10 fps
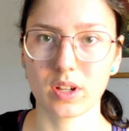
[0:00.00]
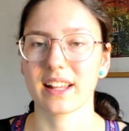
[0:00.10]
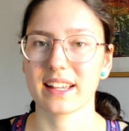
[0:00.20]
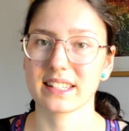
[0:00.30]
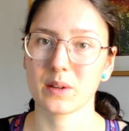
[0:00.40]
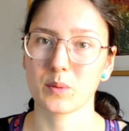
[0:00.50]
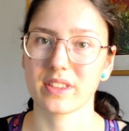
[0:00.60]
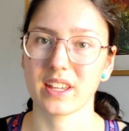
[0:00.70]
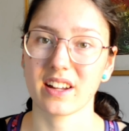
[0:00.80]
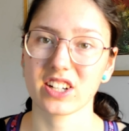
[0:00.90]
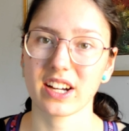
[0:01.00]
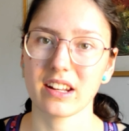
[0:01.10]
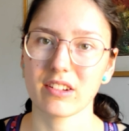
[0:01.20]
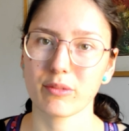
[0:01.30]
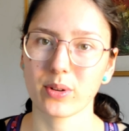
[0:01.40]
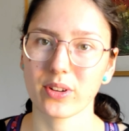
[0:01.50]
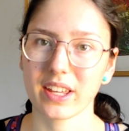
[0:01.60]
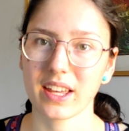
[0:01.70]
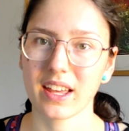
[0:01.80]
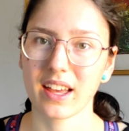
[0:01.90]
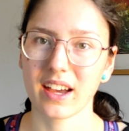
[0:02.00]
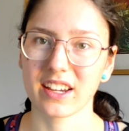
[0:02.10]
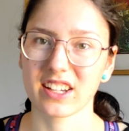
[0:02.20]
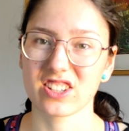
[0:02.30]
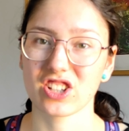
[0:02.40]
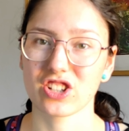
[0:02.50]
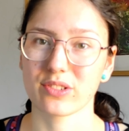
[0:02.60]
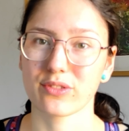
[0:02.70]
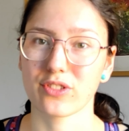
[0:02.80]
Last time with the other kind of poi, I got such a